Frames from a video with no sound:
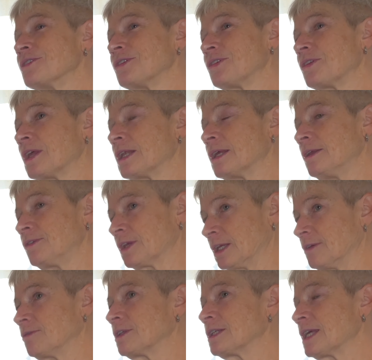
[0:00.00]
yeah. is that it's a
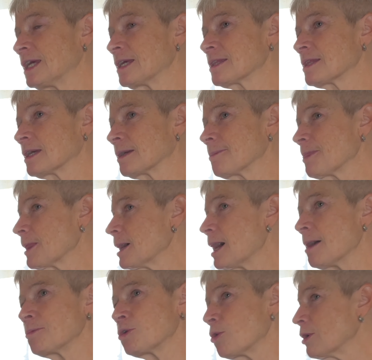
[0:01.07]
give and take thing. Yeah.
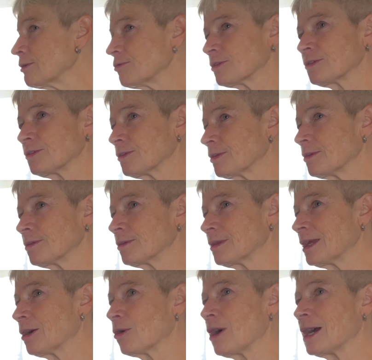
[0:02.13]
I'm going for
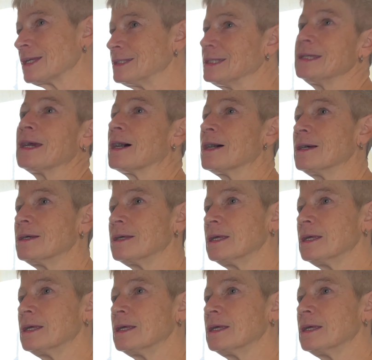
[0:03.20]
their idea,